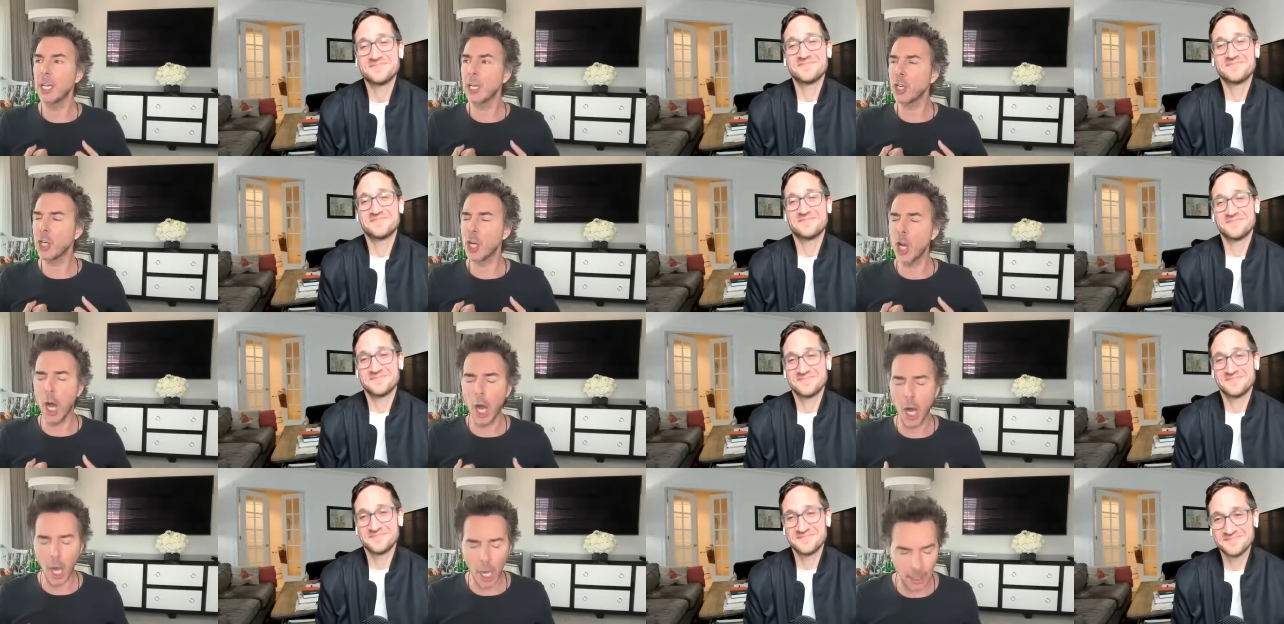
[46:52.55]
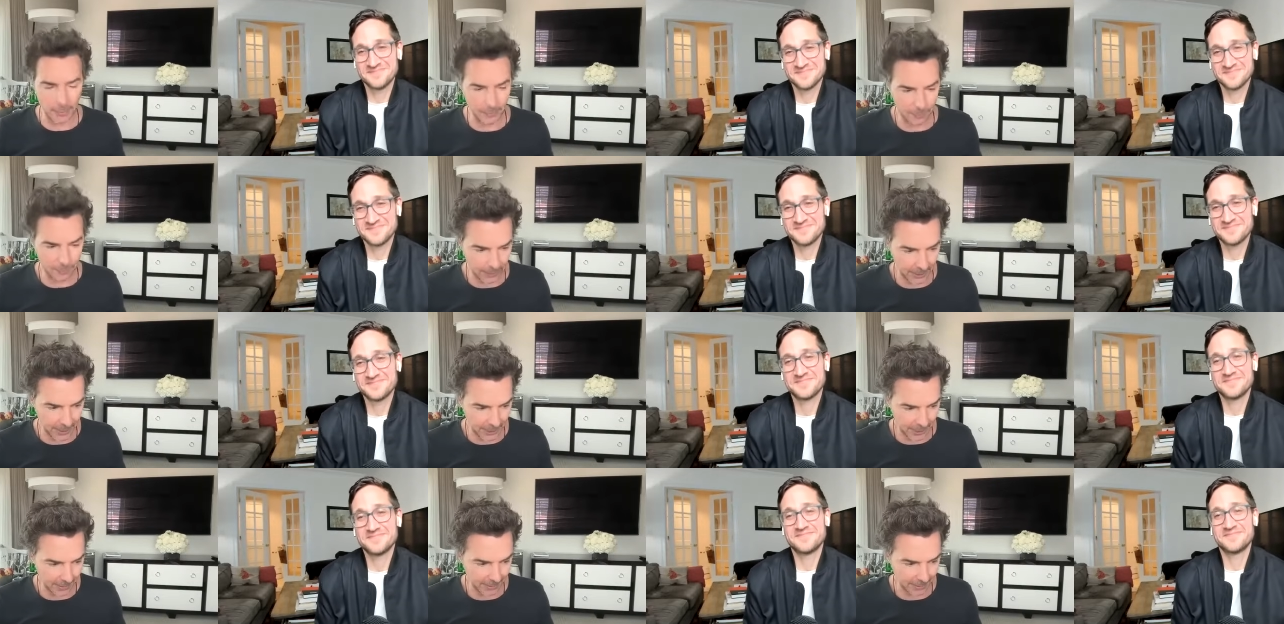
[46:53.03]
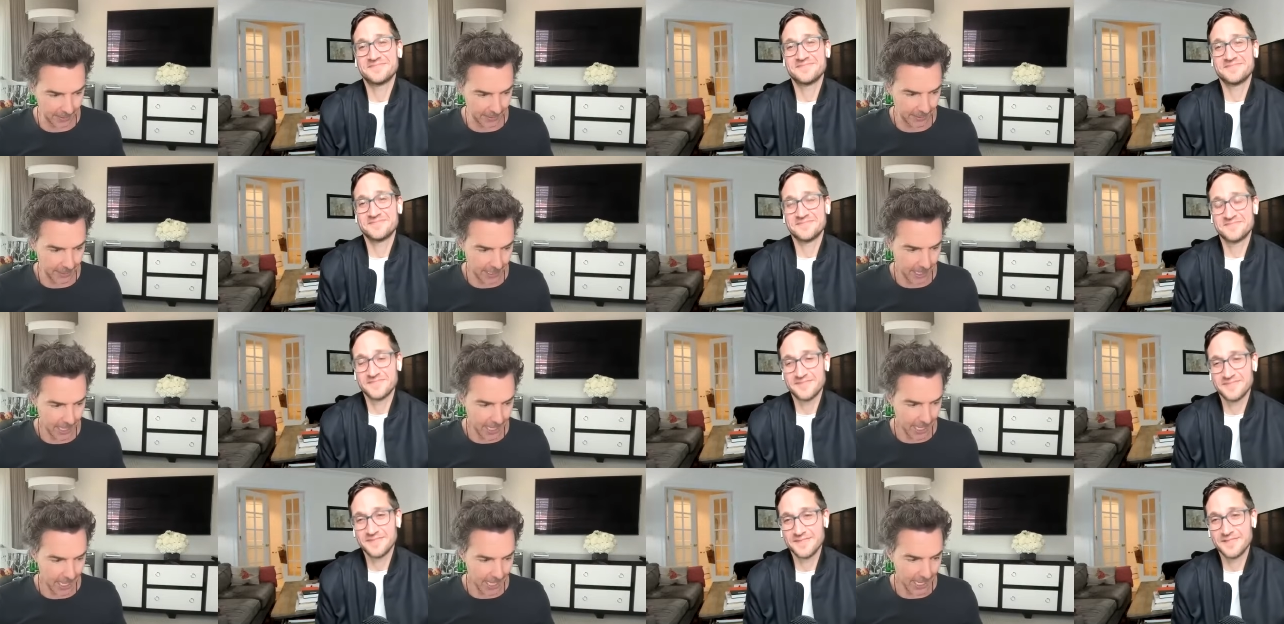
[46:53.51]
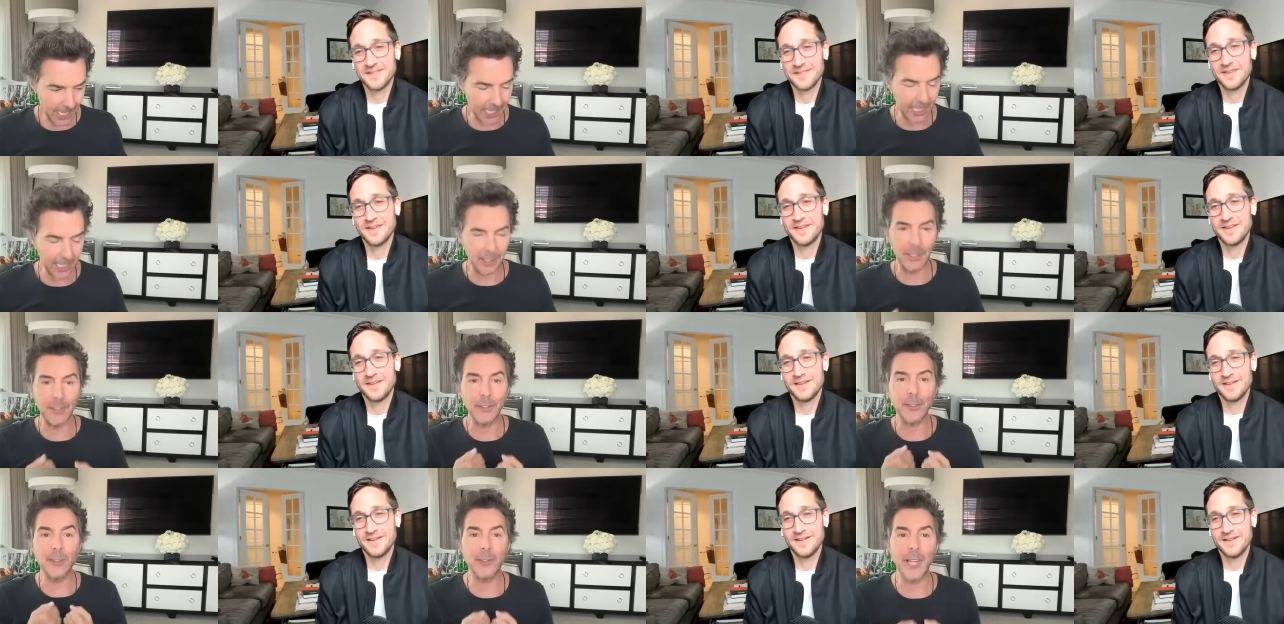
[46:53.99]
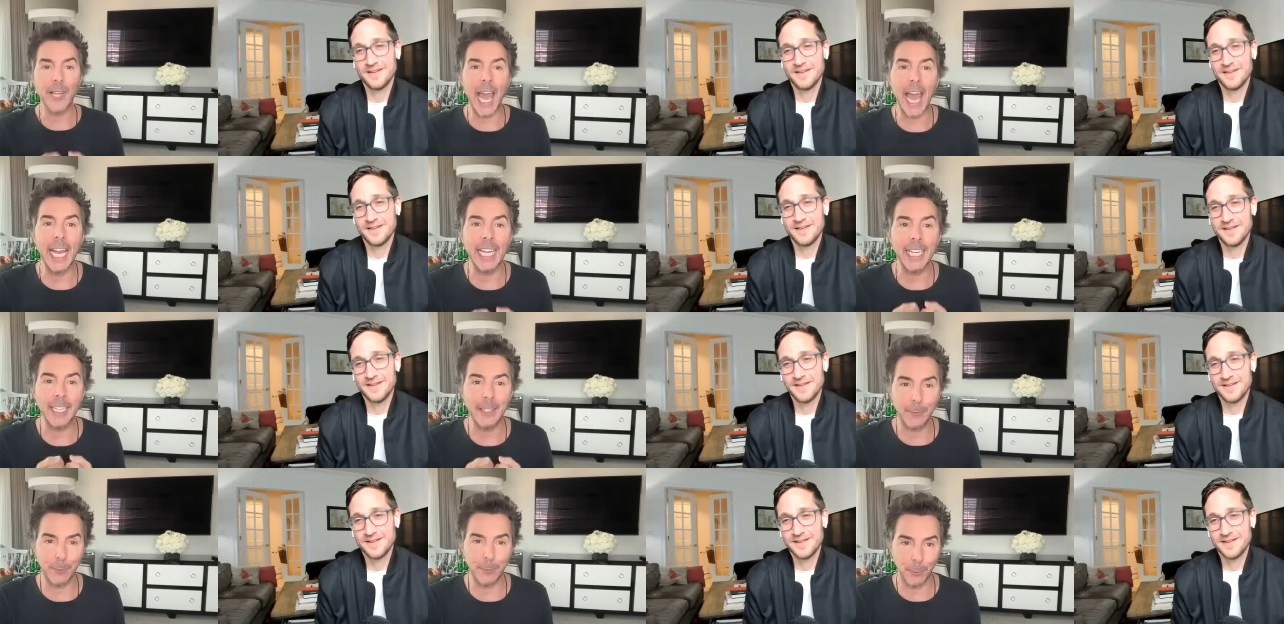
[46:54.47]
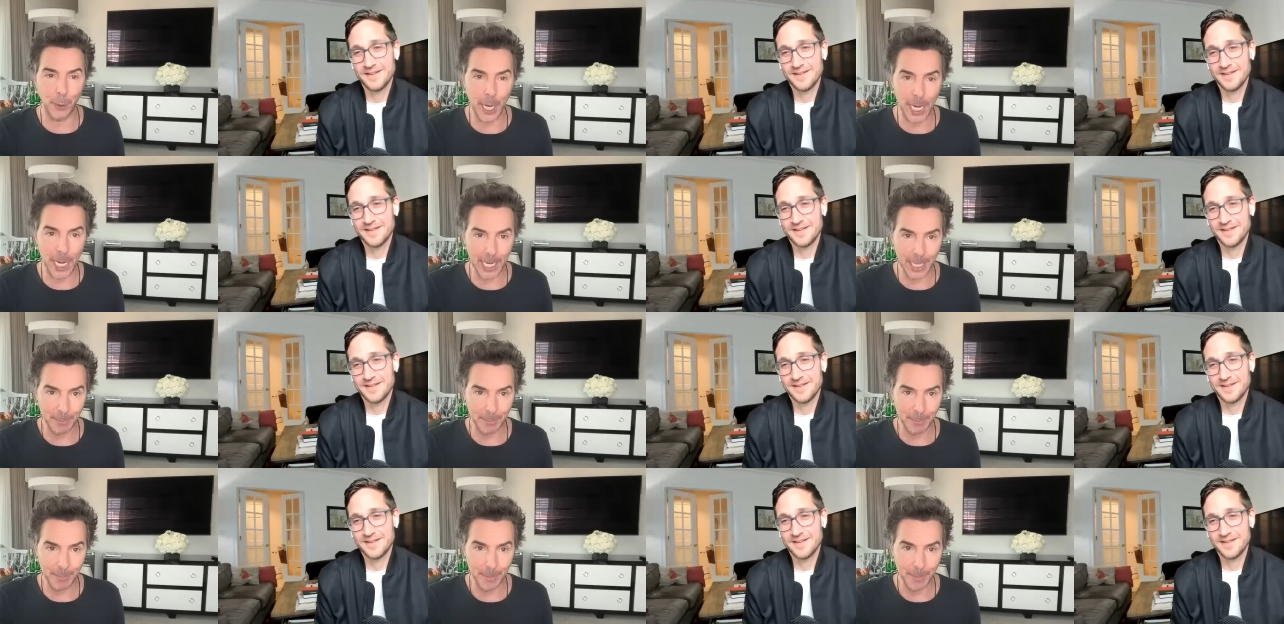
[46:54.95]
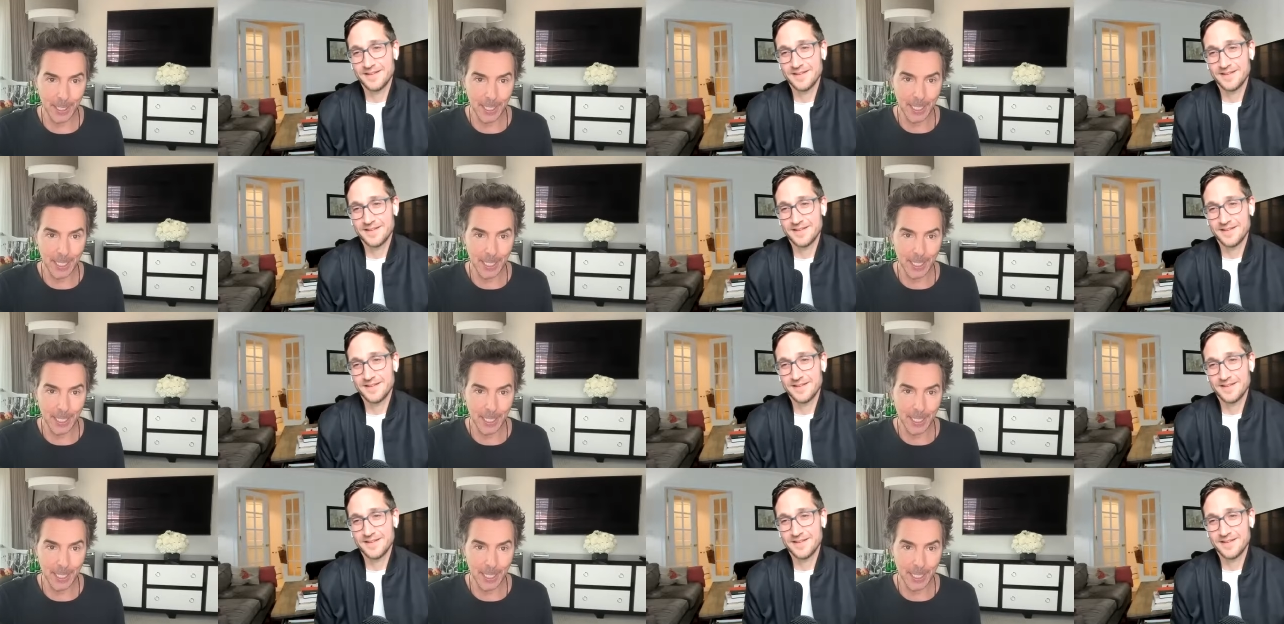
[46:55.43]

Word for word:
Speaker 1: confidence in the static frame